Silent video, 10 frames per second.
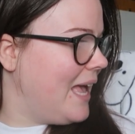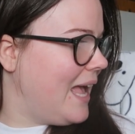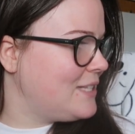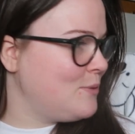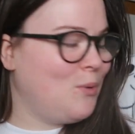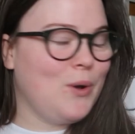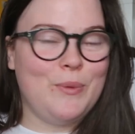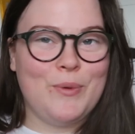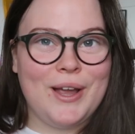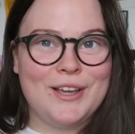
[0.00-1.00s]
at a
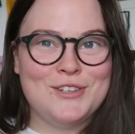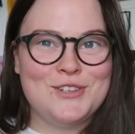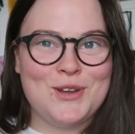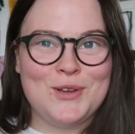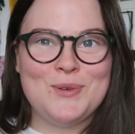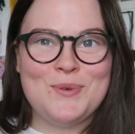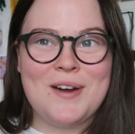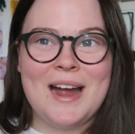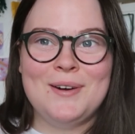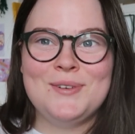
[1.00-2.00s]
point where I can show you
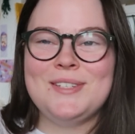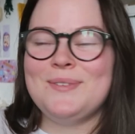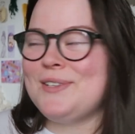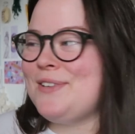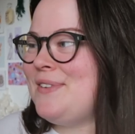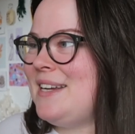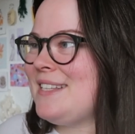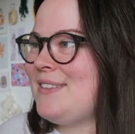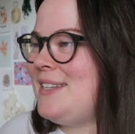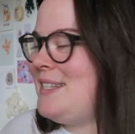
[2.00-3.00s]
around, which I'm really
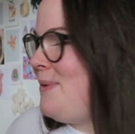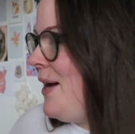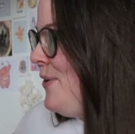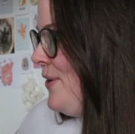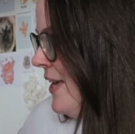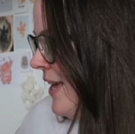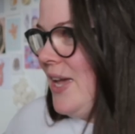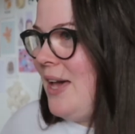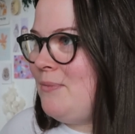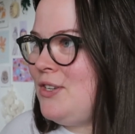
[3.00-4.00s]
excited about. So
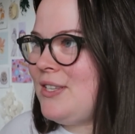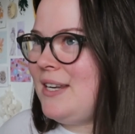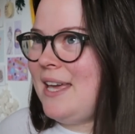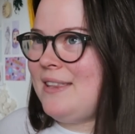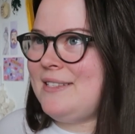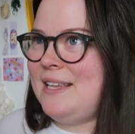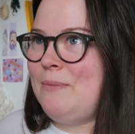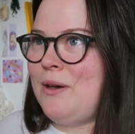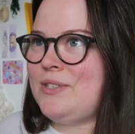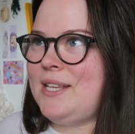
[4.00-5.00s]
yeah, I'm just gonna get this
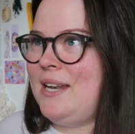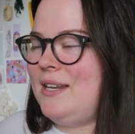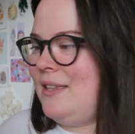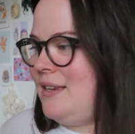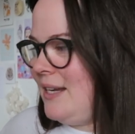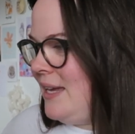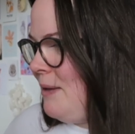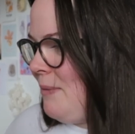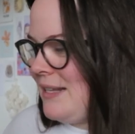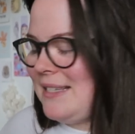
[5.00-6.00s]
email sent and then I can
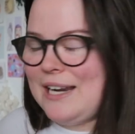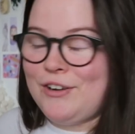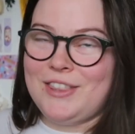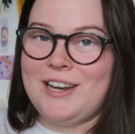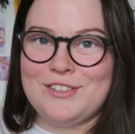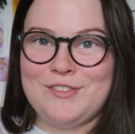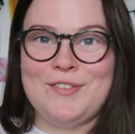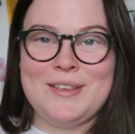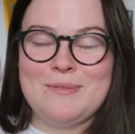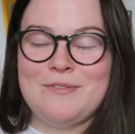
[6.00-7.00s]
get back to clearing the last
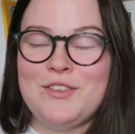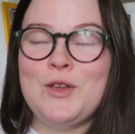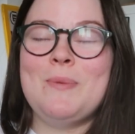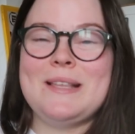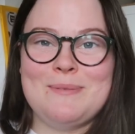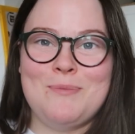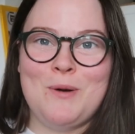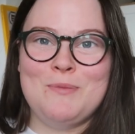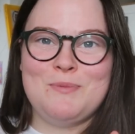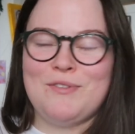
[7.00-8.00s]
few bits and
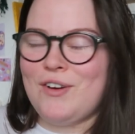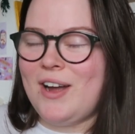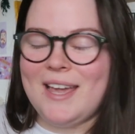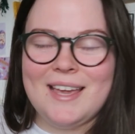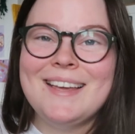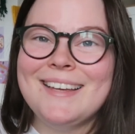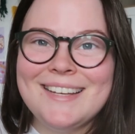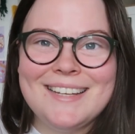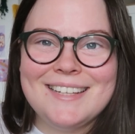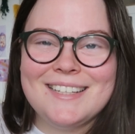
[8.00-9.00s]
bobs before I
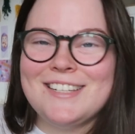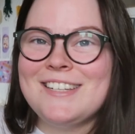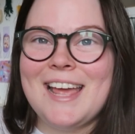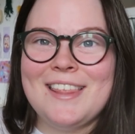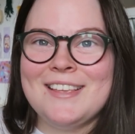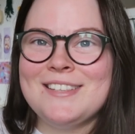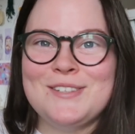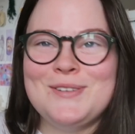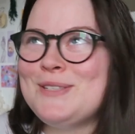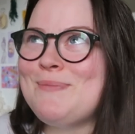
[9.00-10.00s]
share
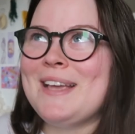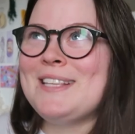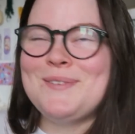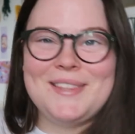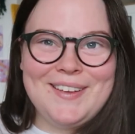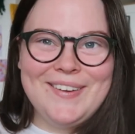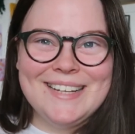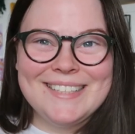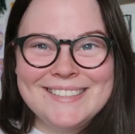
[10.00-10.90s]
this new space with you.